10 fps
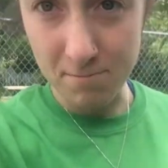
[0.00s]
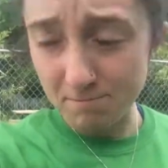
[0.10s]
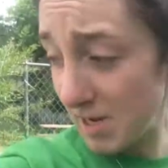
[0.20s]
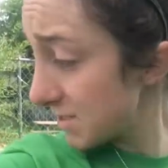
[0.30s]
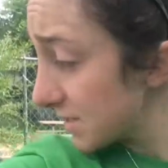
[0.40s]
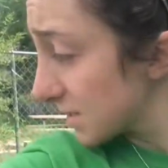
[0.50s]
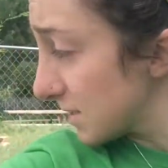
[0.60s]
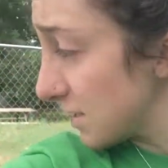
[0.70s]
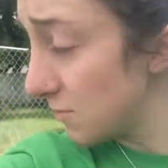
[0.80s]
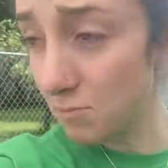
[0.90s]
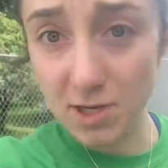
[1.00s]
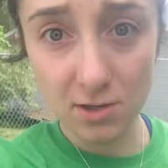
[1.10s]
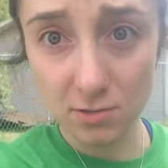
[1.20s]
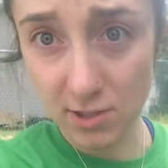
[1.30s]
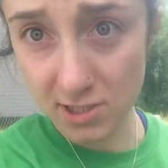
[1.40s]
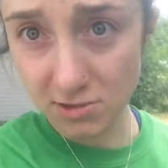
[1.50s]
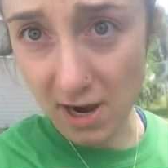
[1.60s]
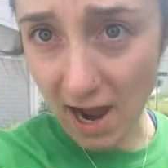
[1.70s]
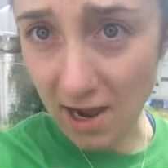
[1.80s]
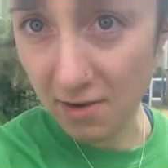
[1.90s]
Basically, we are going to
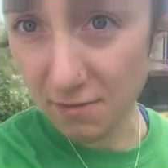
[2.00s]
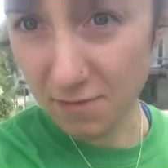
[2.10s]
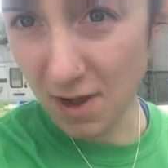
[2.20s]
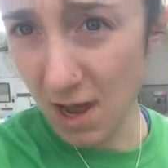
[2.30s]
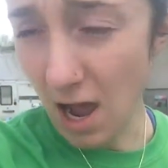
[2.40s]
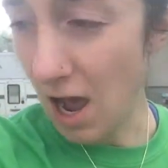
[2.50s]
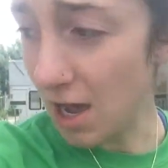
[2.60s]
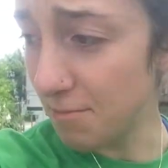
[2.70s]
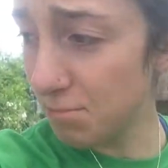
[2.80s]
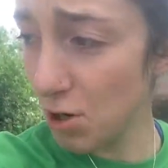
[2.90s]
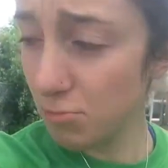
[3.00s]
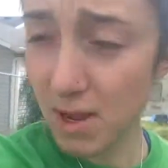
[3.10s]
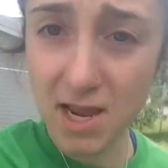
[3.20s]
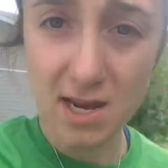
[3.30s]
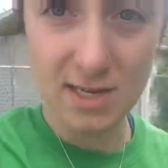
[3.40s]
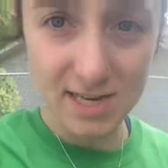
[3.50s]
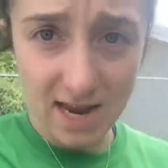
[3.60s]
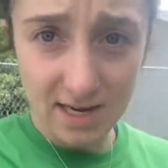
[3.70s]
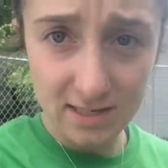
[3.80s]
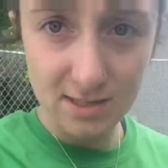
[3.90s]
have propane
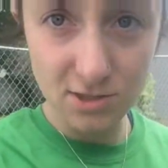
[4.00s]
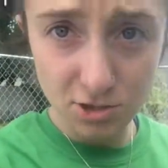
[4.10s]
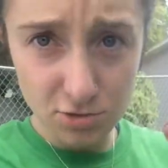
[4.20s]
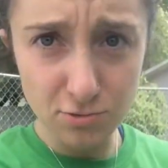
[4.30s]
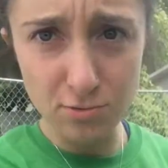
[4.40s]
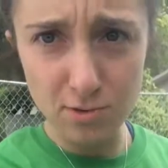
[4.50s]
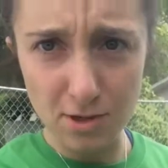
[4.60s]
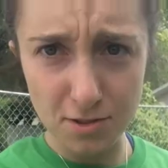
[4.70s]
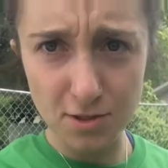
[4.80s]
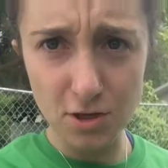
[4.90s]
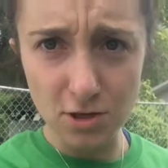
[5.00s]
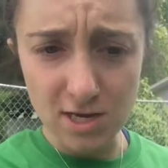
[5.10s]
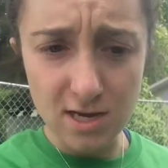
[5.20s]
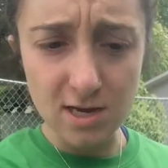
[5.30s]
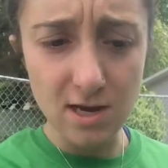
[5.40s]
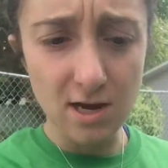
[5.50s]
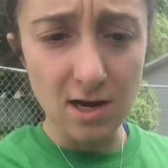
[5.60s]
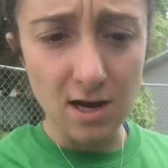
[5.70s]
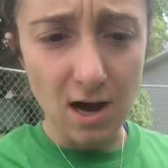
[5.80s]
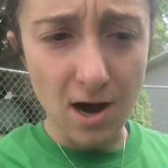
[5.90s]
tanks, two
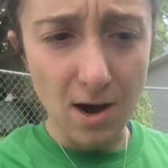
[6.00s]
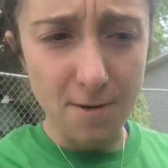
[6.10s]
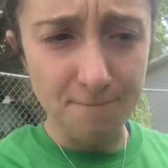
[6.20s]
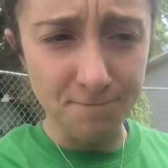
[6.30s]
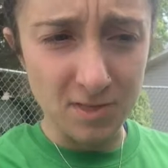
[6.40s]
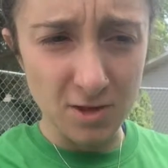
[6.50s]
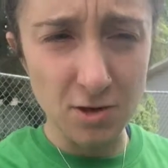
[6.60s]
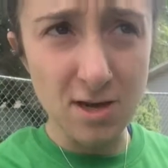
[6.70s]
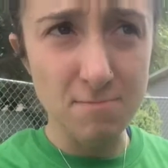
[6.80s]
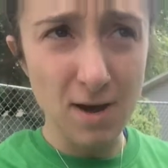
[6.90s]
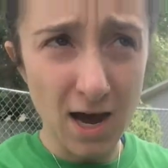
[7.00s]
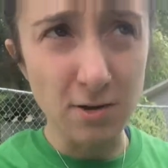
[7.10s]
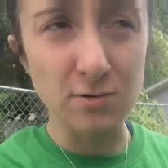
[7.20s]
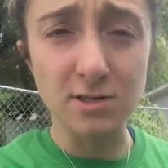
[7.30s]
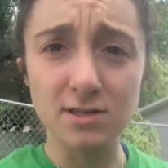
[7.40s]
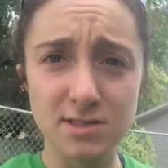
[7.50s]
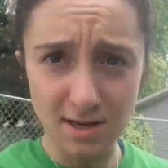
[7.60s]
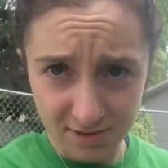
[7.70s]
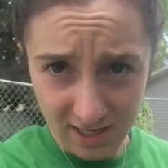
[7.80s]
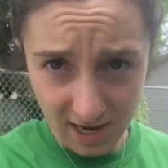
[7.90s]
30-pound,
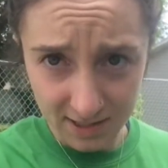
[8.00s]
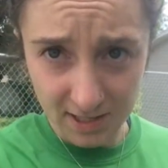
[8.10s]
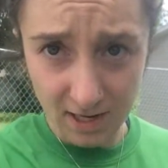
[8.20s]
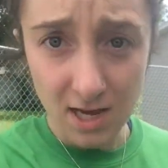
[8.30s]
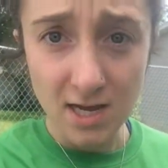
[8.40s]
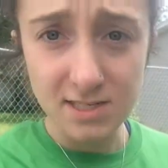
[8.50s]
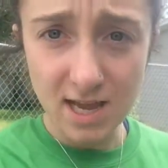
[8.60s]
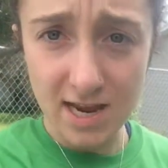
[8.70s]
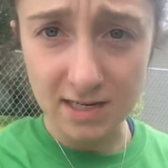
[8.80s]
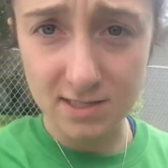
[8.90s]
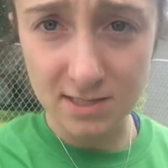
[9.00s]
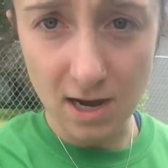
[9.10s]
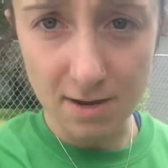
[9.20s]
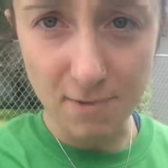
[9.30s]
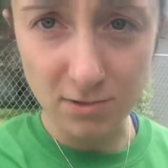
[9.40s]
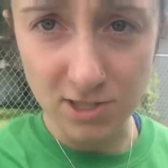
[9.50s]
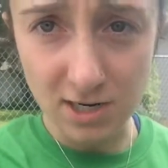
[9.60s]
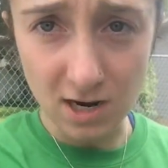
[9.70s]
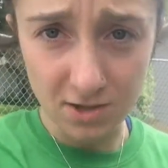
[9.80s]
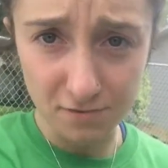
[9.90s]
7-gallon tanks
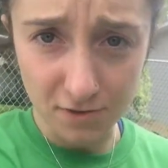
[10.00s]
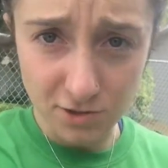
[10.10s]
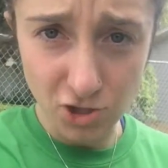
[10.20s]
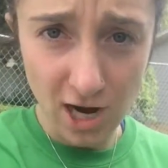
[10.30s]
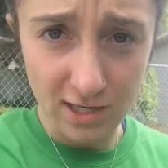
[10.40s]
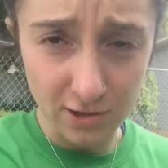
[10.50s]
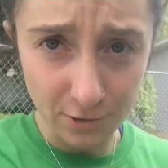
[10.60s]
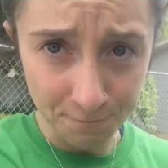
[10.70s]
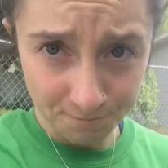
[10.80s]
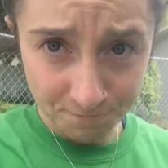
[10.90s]
mounted on the front triangle,